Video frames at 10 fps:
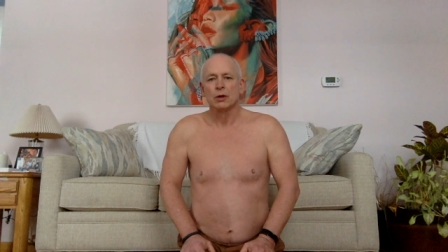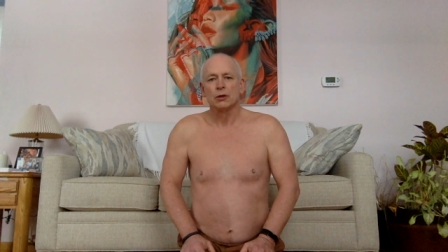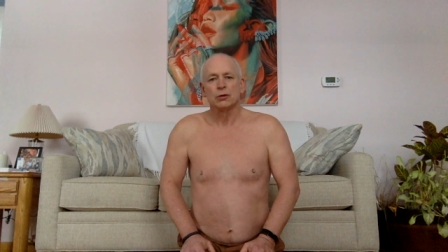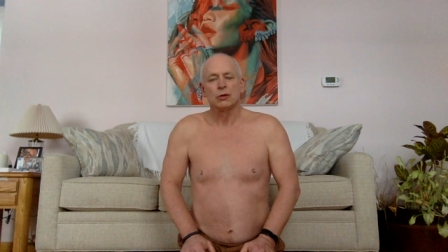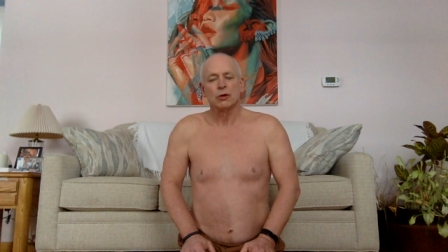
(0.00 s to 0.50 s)

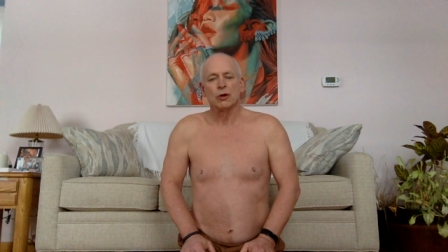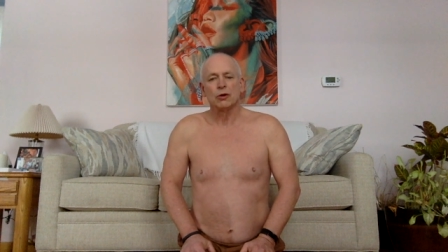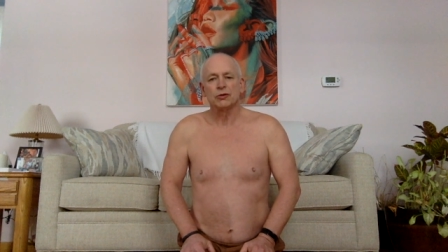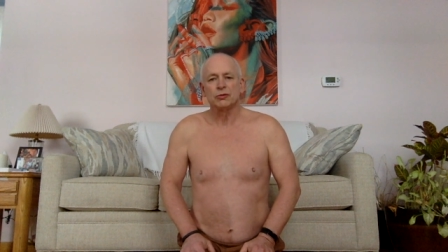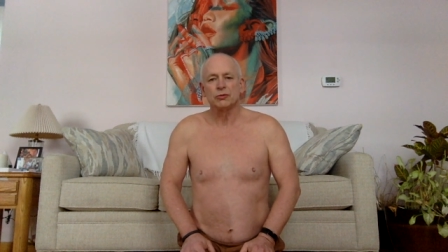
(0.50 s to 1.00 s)
You do
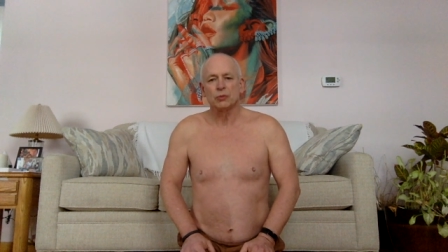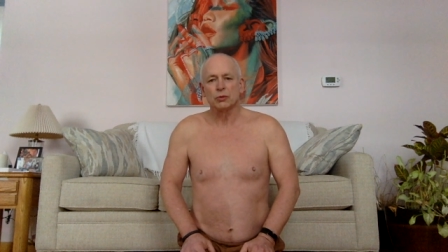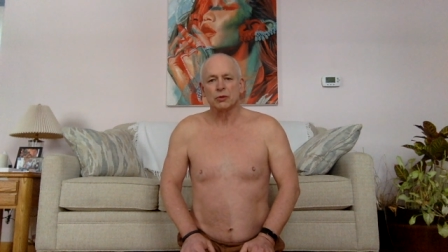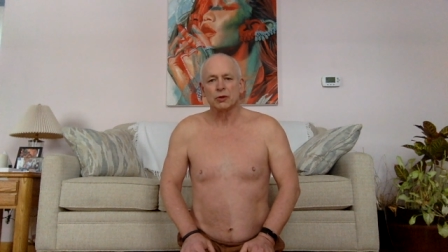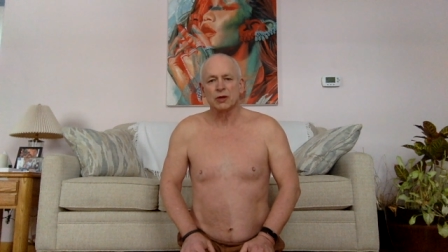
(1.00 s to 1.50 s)
those, and
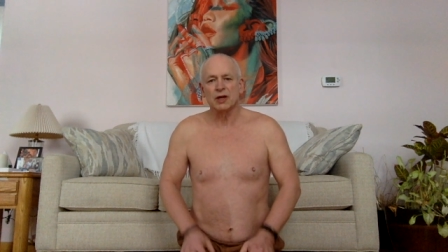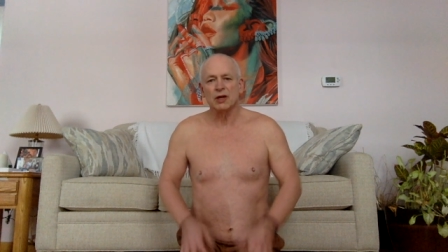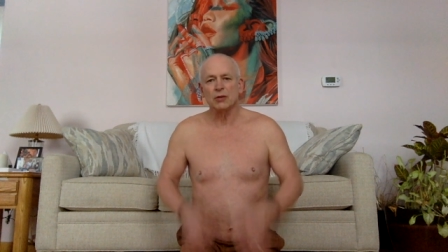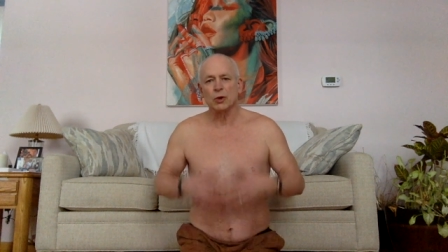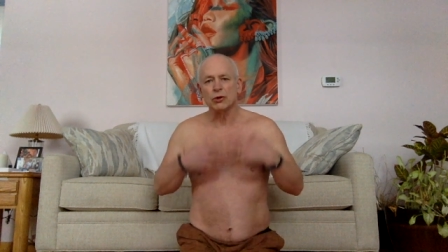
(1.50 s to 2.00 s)
the
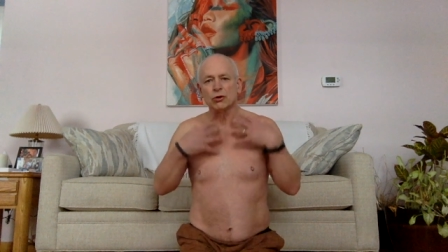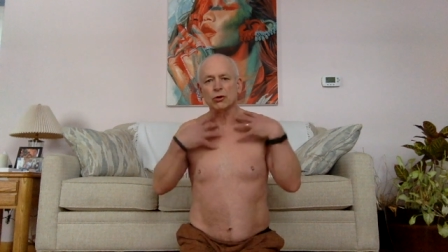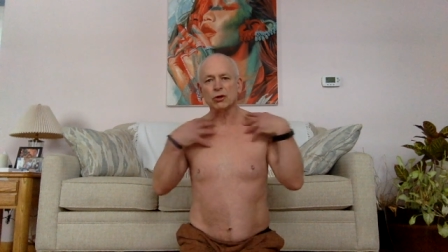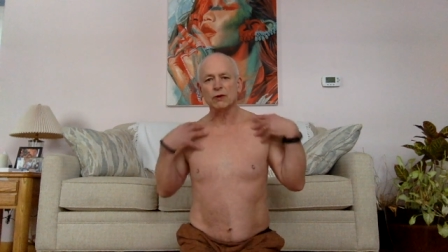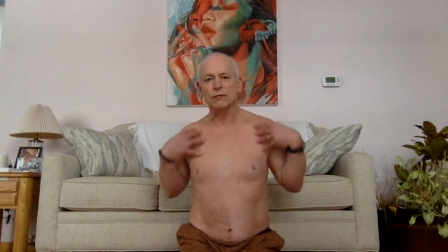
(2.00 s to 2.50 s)
key, what you're
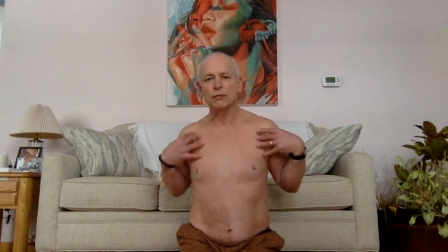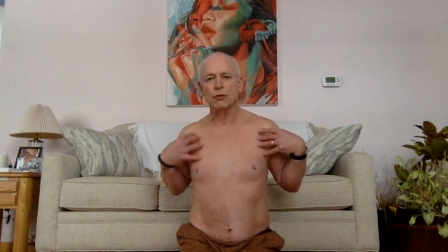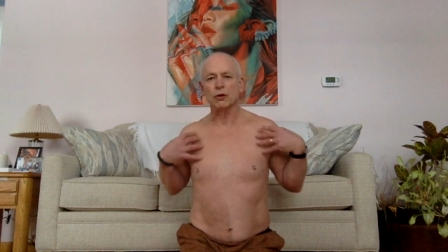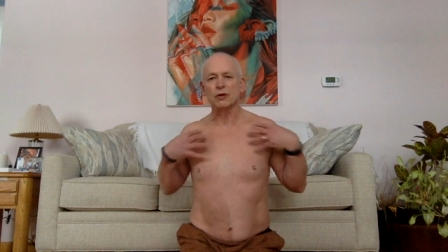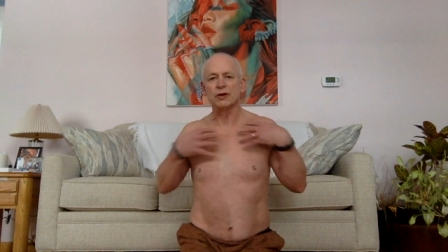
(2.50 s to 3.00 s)
looking
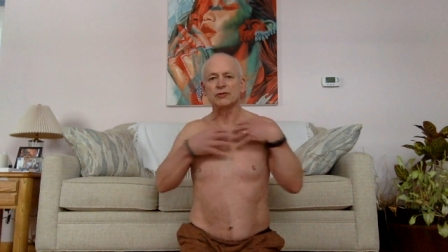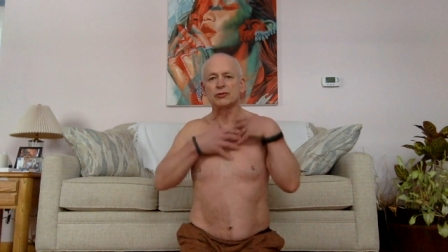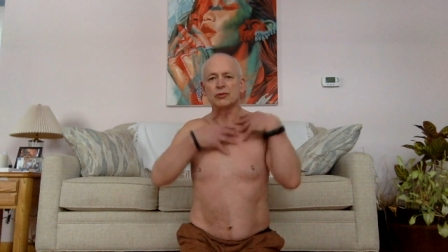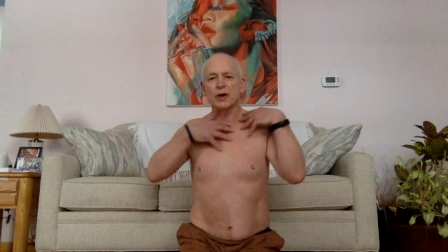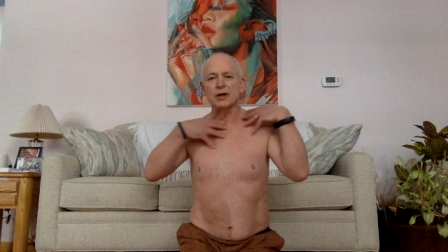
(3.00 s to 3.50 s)
for, is
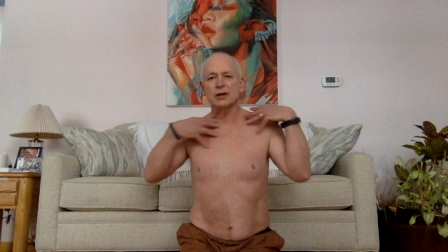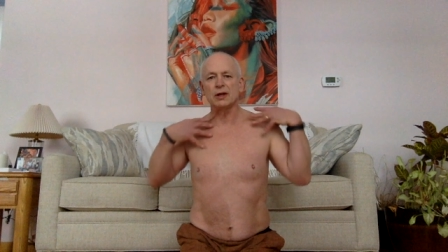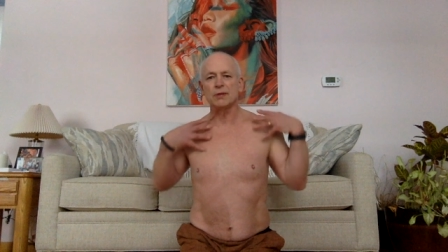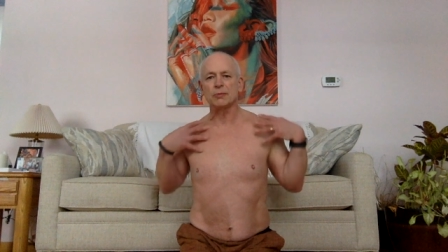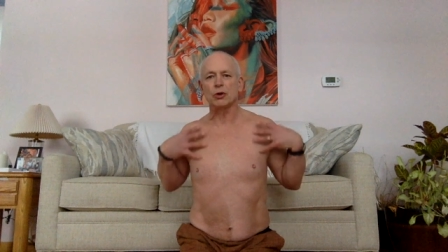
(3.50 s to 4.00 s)
try to
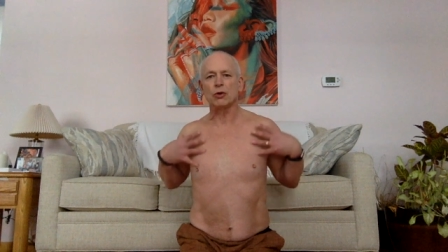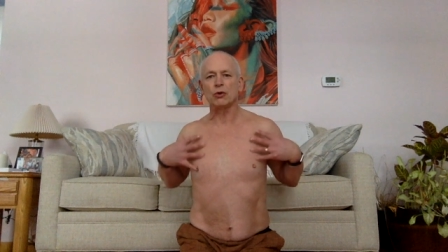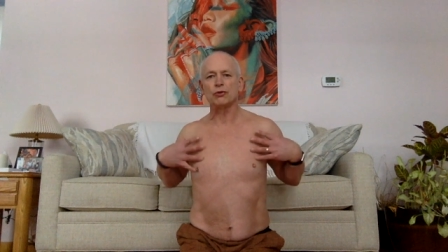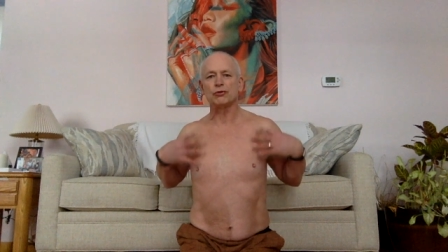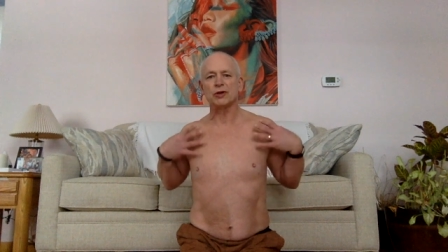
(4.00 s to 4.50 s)
keep the
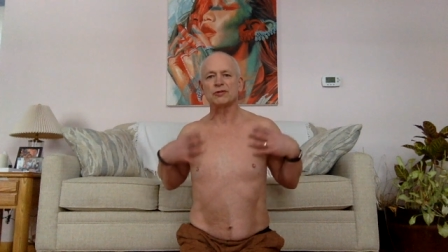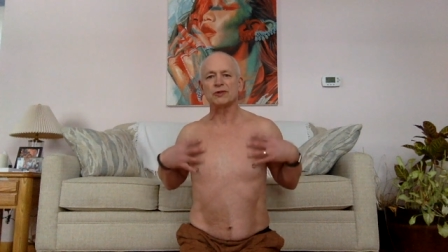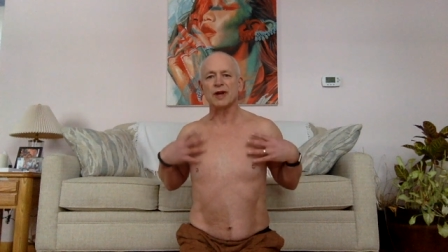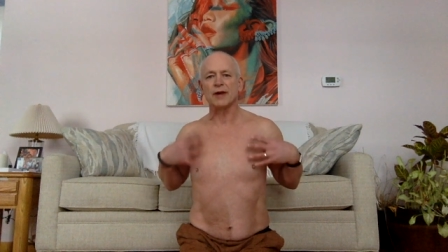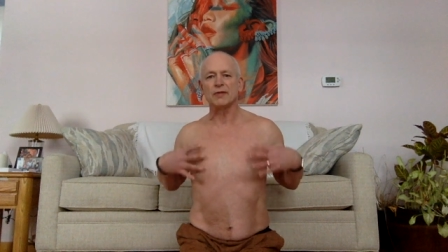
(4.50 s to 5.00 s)
whole chest
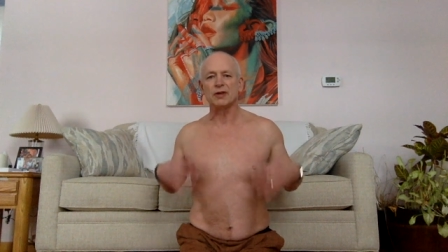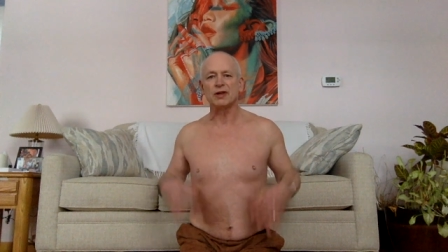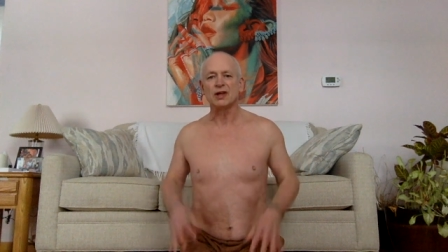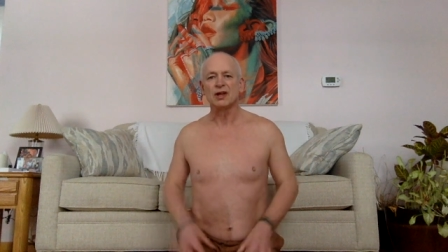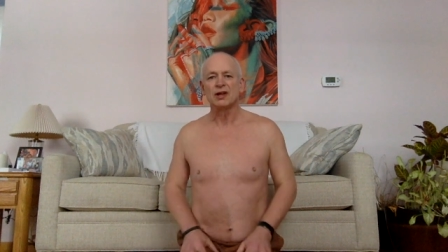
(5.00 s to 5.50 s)

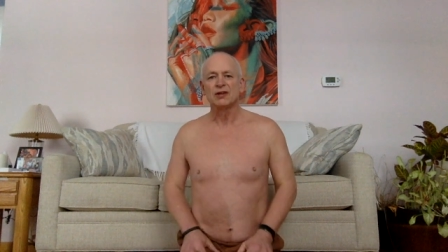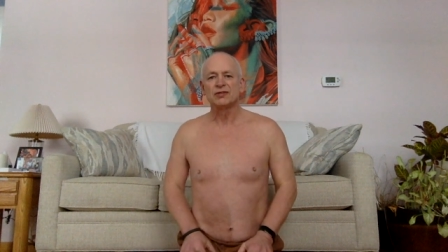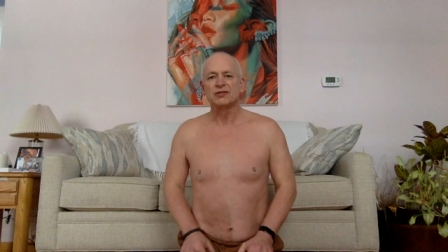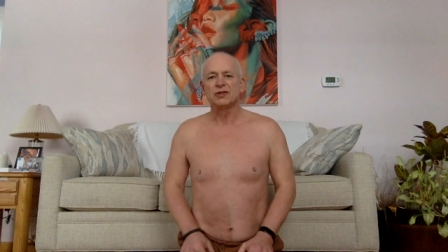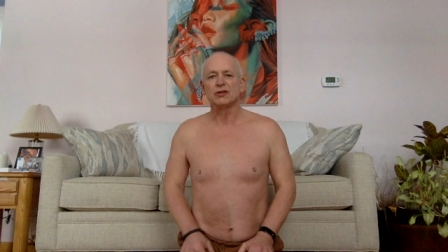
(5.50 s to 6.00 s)
cavity
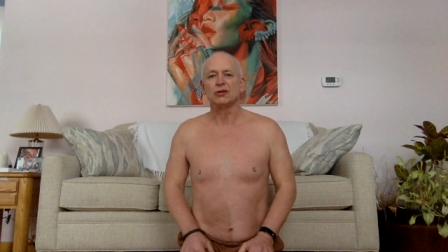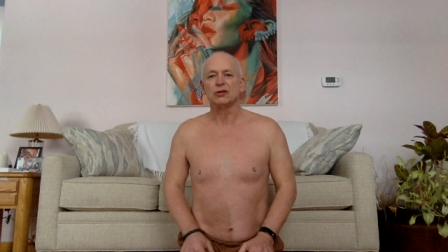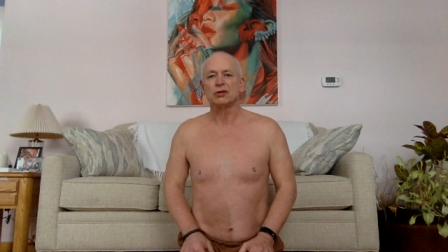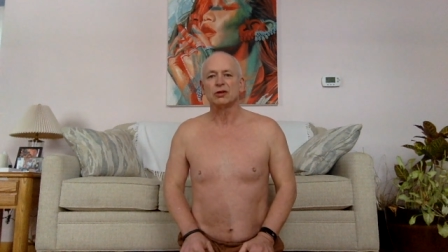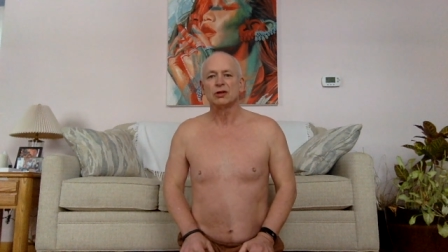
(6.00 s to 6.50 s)
still.